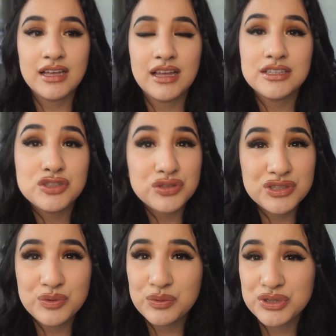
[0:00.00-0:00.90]
as soon
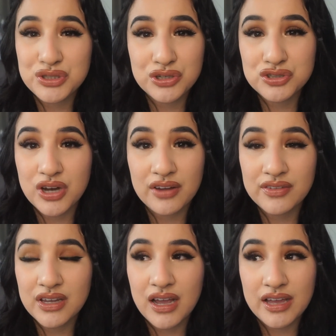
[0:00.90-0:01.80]
as we would start
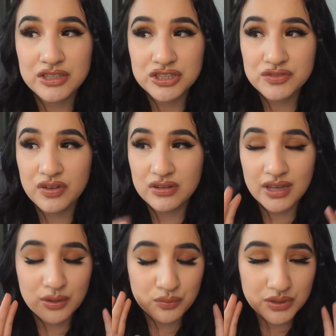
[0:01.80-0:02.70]
driving, I just felt
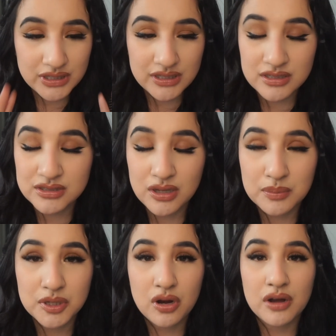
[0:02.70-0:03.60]
like we needed to stop
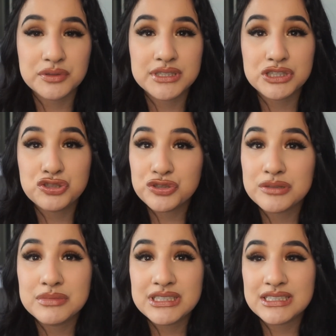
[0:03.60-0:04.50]
the car. I was
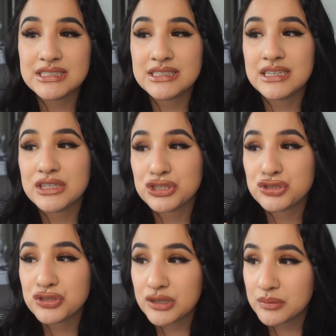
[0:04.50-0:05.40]
extremely dizzy,
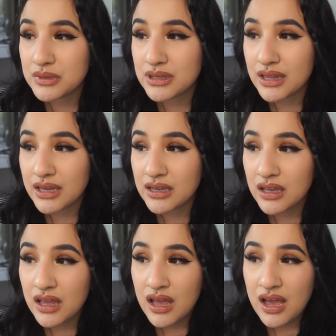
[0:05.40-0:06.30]
extremely like
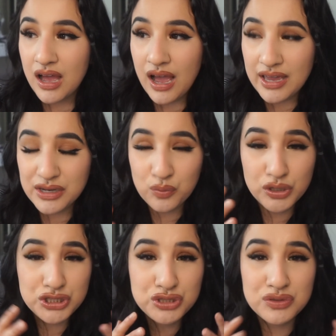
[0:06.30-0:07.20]
I didn't
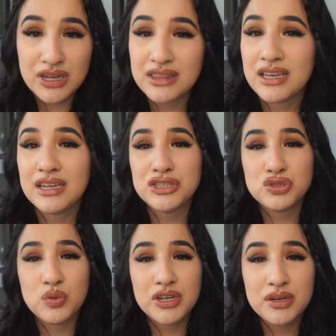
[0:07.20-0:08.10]
want to do nothing. I
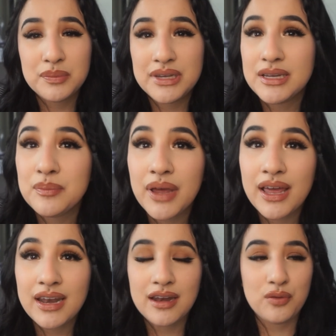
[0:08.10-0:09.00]
just wanted to be in
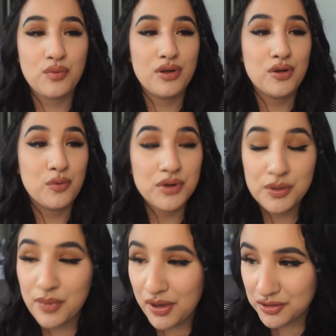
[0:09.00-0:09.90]
bed. I didn't want no one to
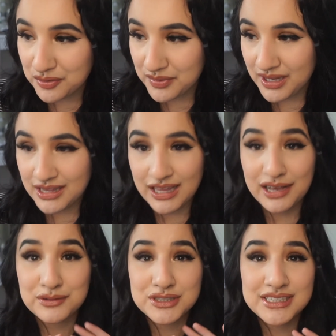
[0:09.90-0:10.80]
bother me. Like
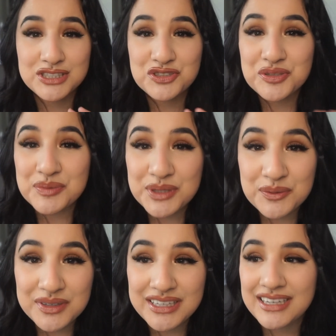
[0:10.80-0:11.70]
I was extremely
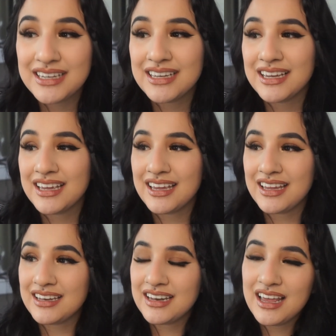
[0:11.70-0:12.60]
weak and